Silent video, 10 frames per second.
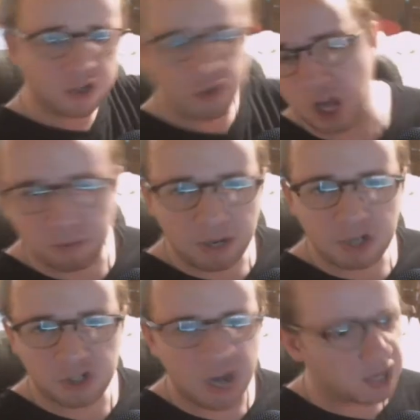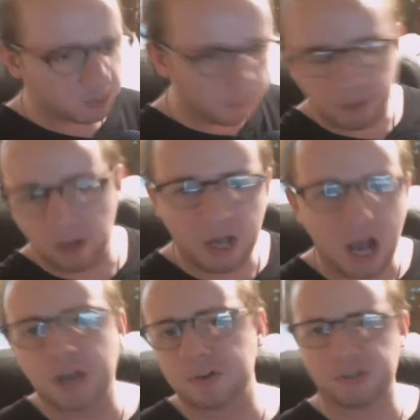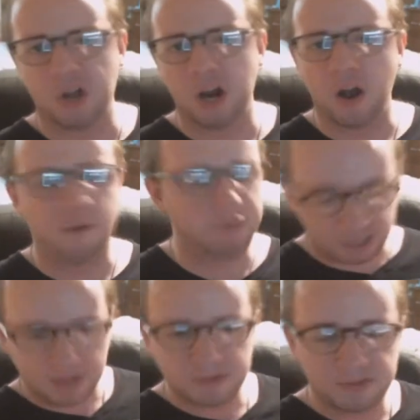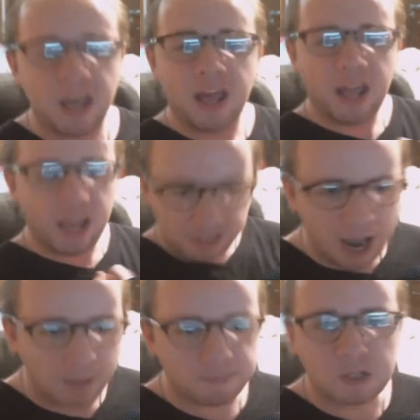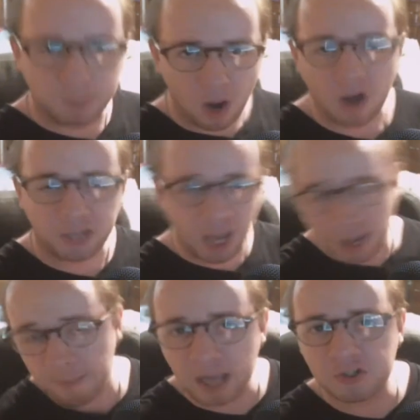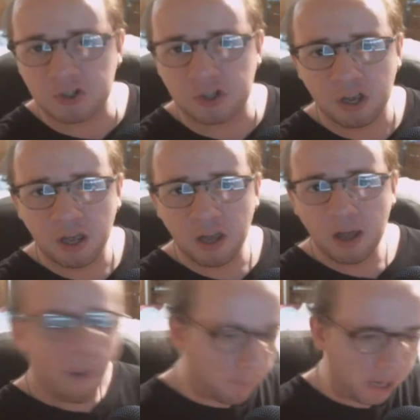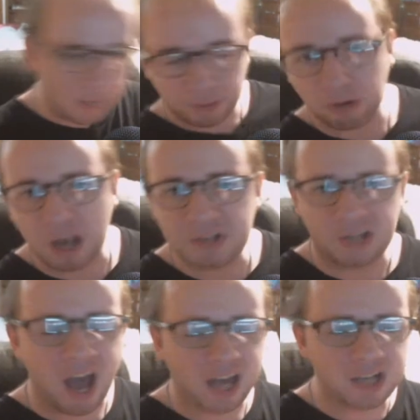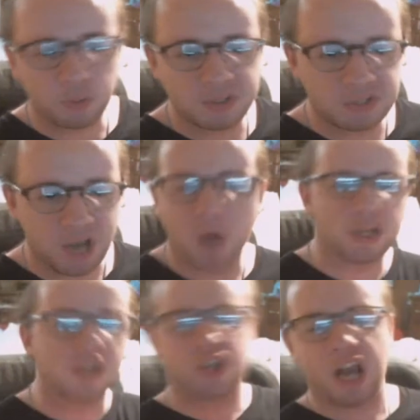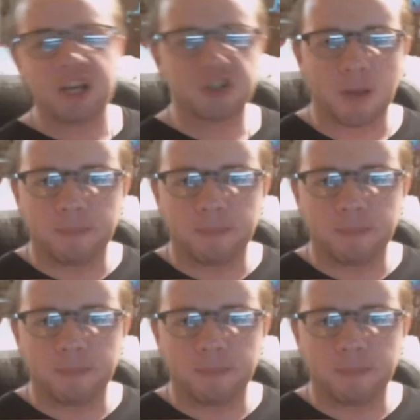Generation X, when Billy Idol started off, he can he kept his punk image, but he progressed on into his sound and changed up